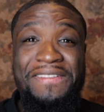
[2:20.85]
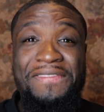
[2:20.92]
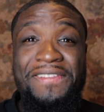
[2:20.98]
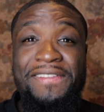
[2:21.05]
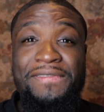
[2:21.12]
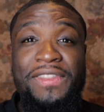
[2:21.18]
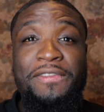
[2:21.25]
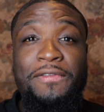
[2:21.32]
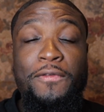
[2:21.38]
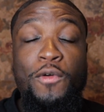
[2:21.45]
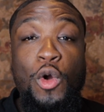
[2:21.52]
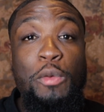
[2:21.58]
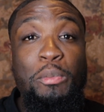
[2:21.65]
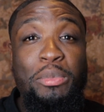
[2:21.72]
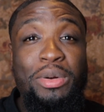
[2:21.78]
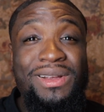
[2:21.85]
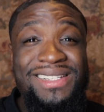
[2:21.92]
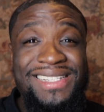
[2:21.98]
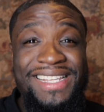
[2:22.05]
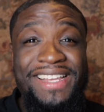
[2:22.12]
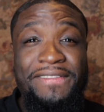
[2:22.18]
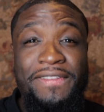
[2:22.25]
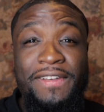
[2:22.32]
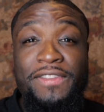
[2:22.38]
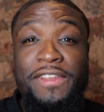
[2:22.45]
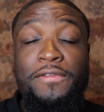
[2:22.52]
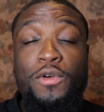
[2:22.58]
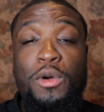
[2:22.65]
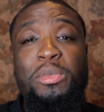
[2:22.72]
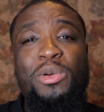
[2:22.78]

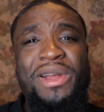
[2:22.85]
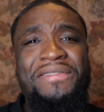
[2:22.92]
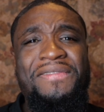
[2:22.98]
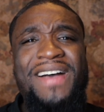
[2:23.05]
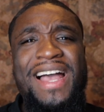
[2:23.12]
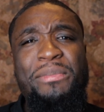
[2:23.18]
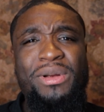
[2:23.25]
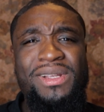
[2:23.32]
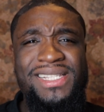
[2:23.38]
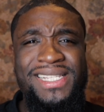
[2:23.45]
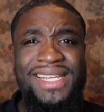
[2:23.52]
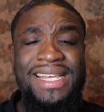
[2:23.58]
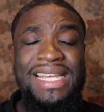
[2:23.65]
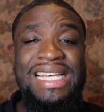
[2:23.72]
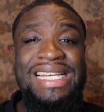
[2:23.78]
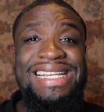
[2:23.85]
54.5%